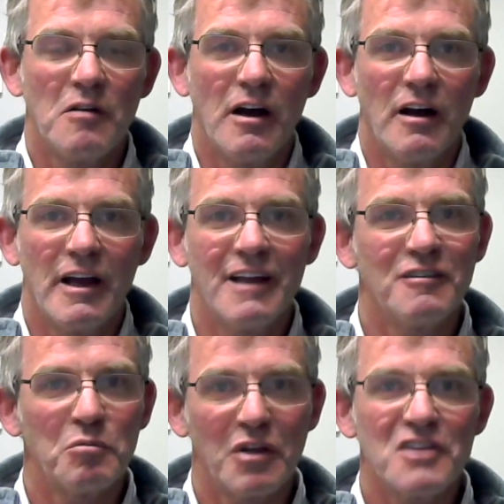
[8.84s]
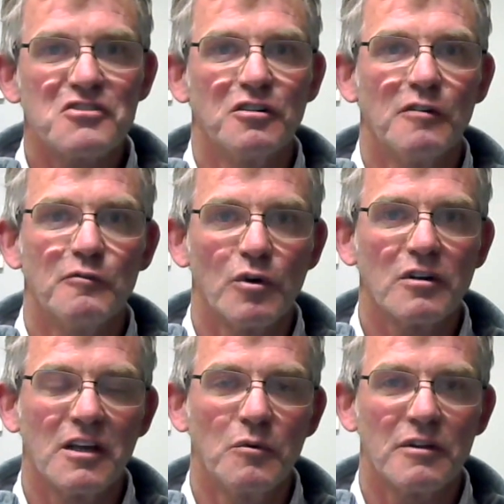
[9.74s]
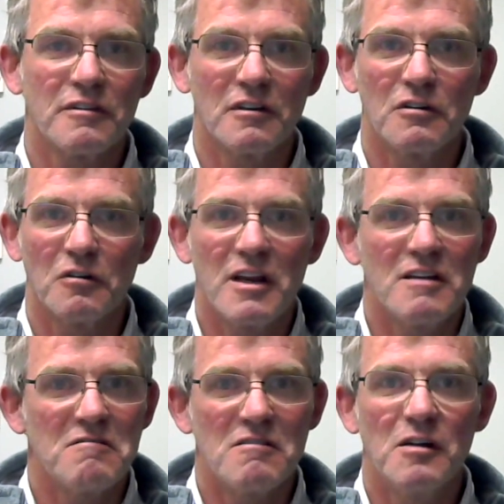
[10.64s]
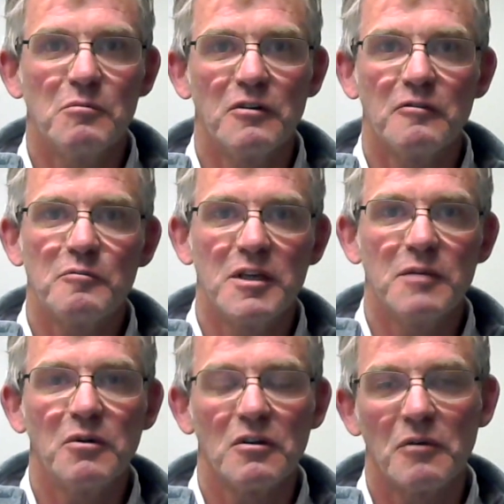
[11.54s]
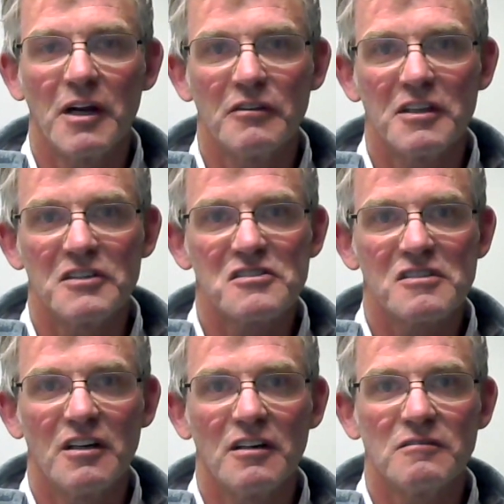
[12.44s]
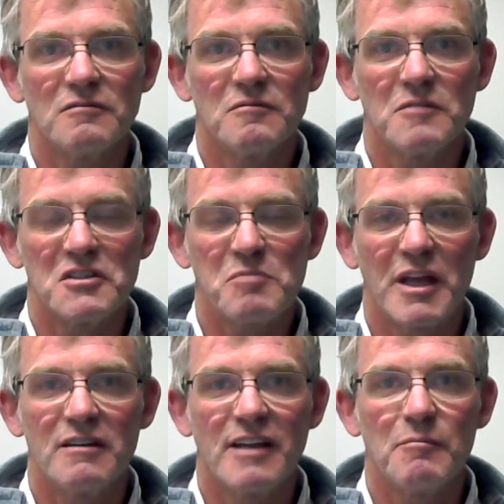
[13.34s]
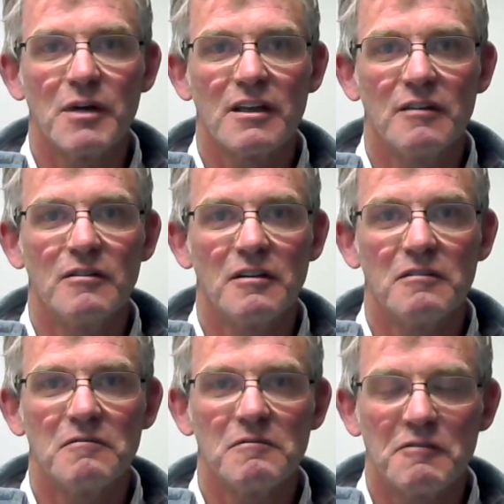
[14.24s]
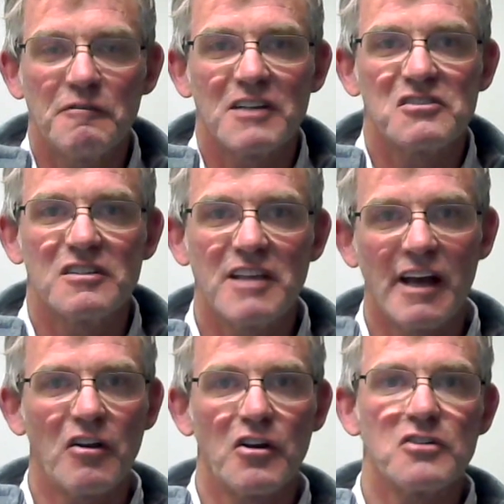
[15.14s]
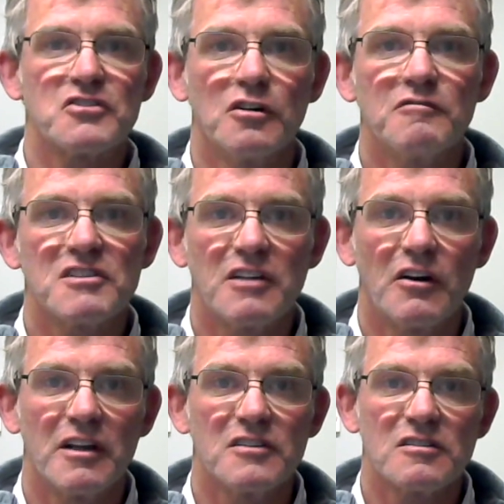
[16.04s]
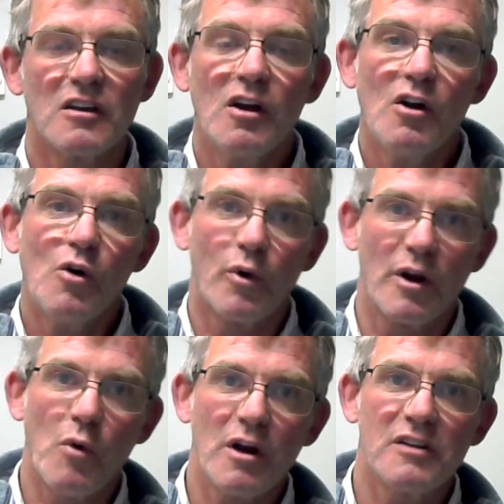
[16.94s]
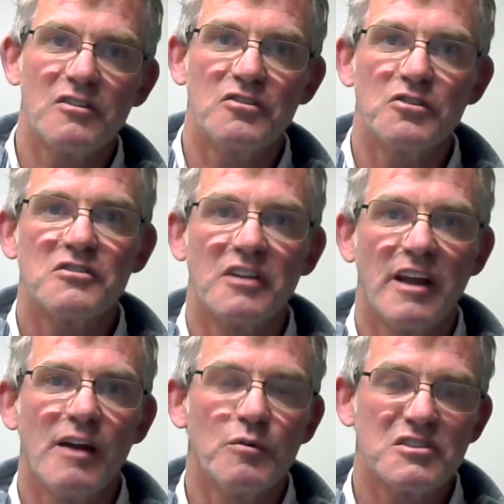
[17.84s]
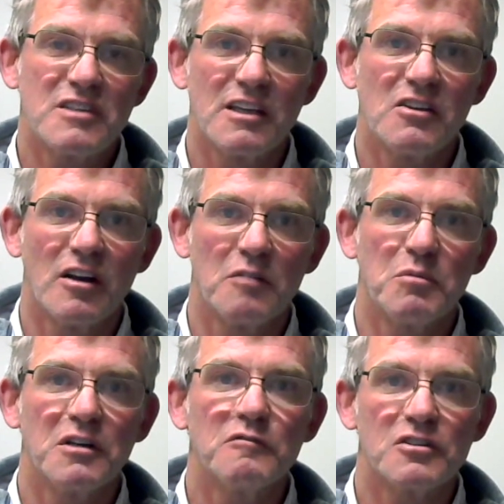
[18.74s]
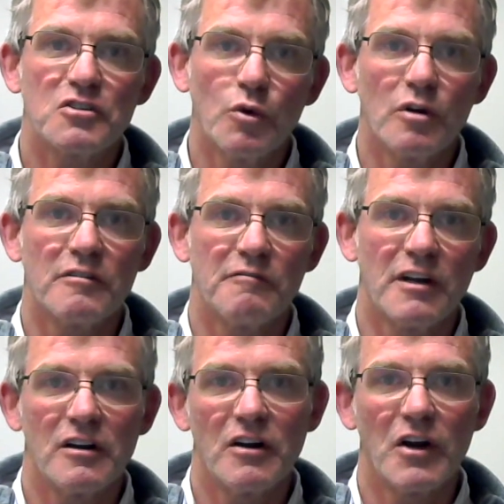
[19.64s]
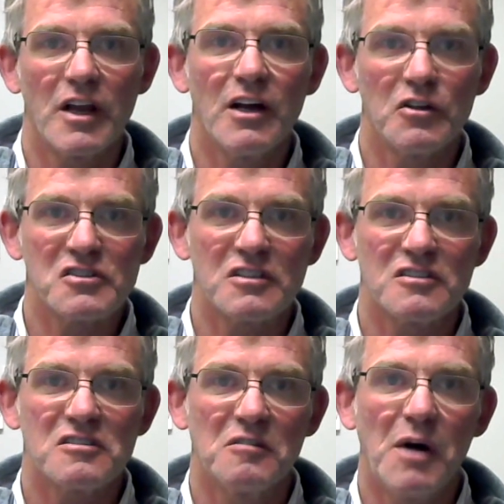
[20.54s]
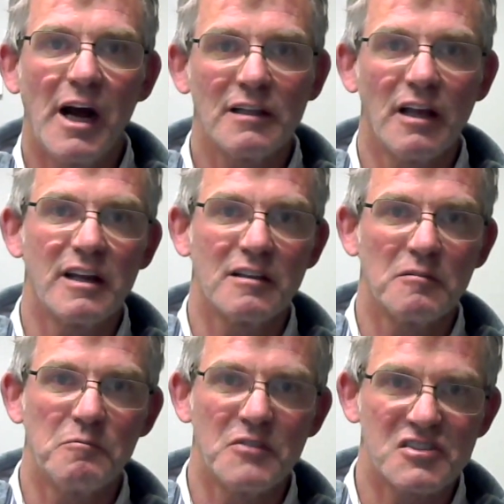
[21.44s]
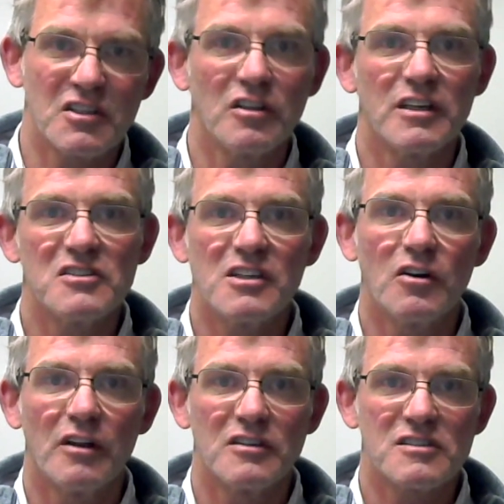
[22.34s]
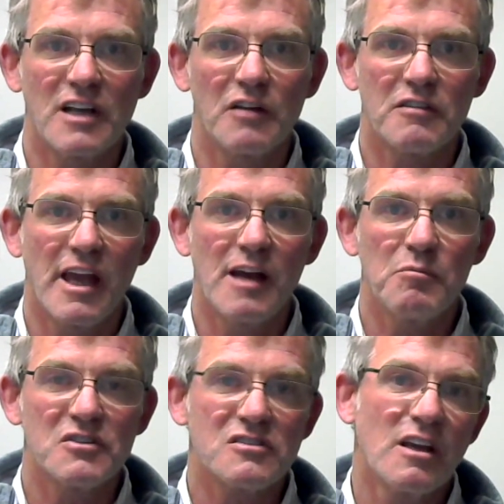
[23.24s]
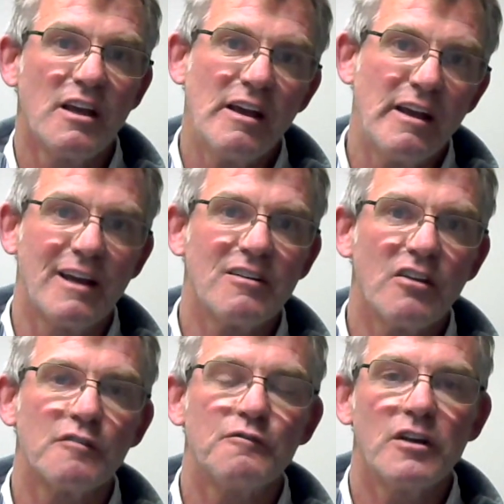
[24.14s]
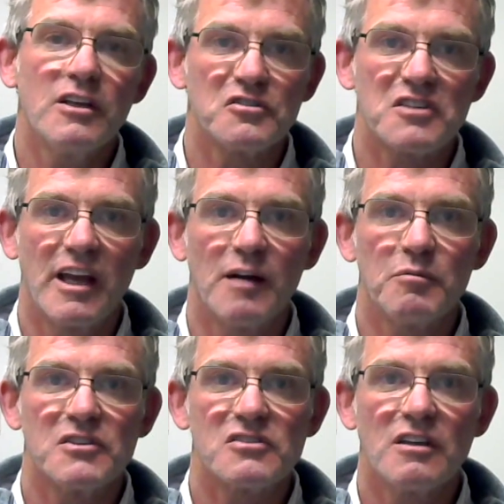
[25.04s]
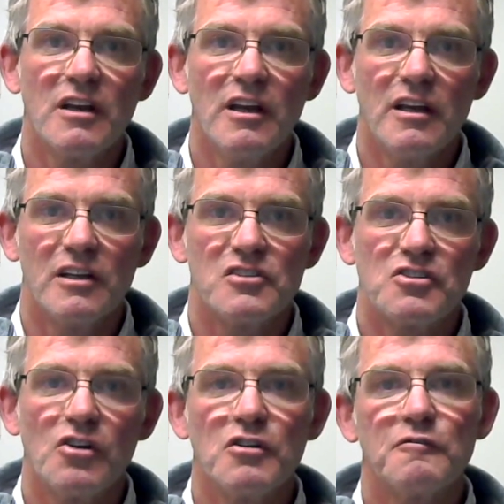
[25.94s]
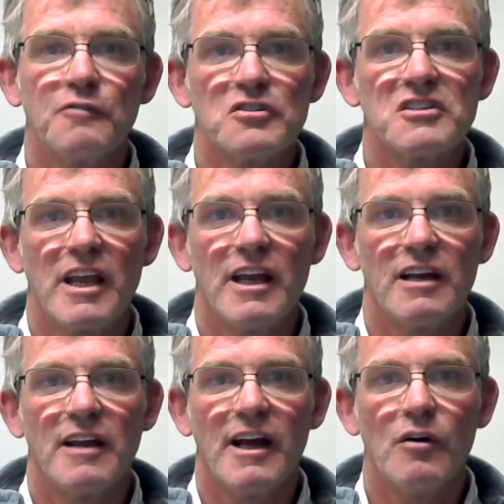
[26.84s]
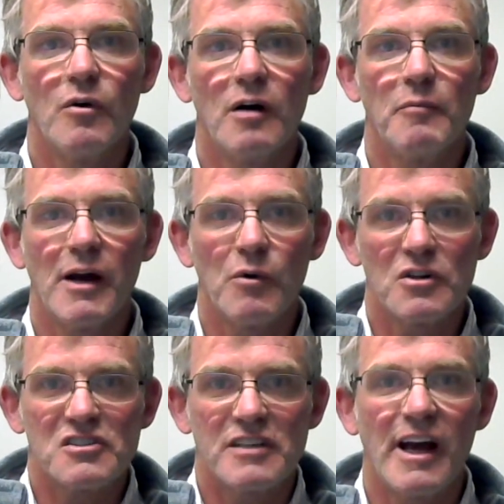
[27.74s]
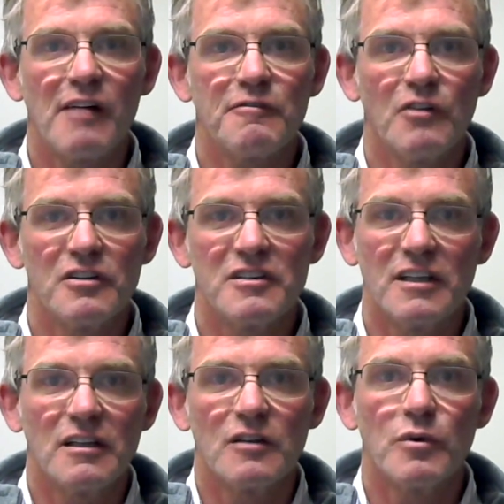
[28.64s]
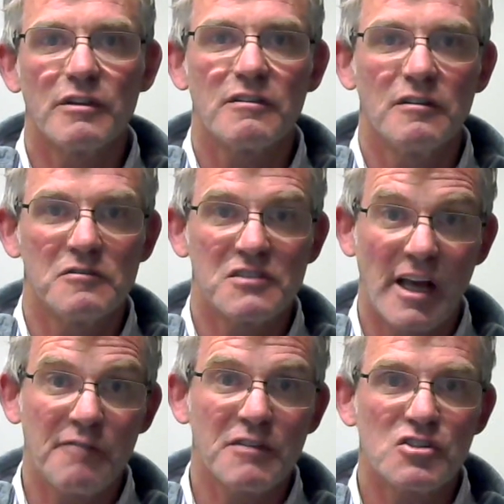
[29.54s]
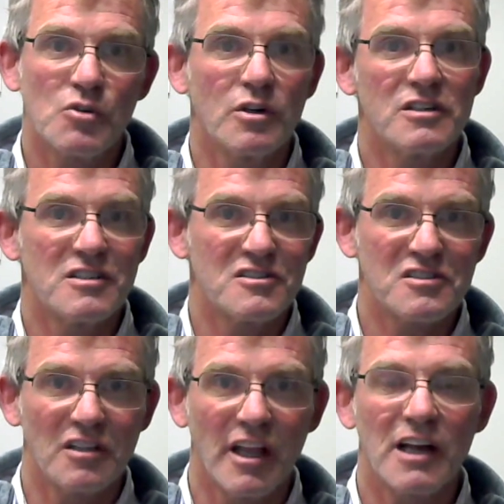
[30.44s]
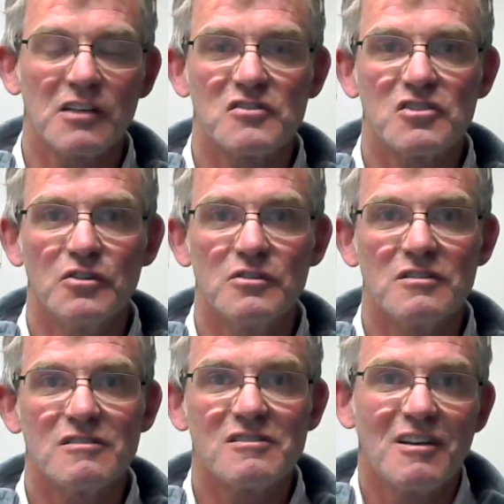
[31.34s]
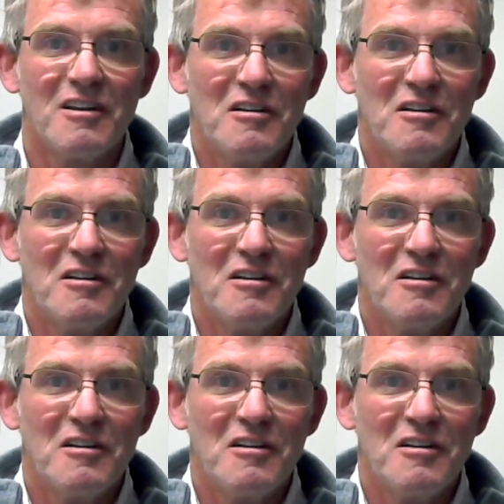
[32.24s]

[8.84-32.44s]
uh, had the pleasure of working with a great number of people around this, uh, this pandemic and the effects it's had on our service areas. What I wanted to do today was take you on a bit of a tour of the veterinary health system, highlighting the facilities here on the South Campus and on the Foothills Campus, and show you firsthand how, um, how our staff are dealing with staffing shortages, the lack of students,